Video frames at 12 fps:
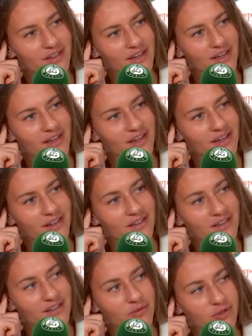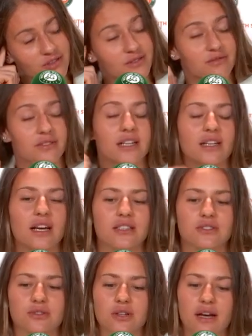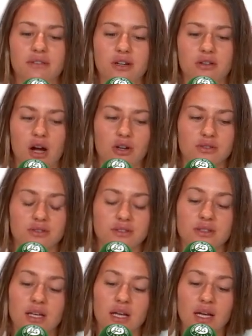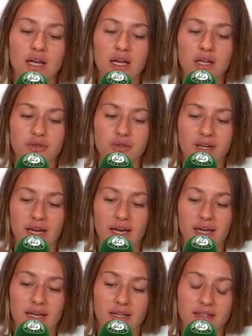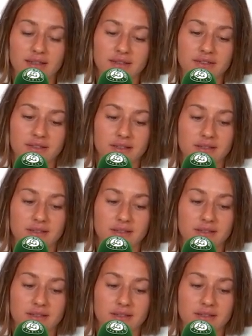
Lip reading: and it was really nice to have a crowd today, and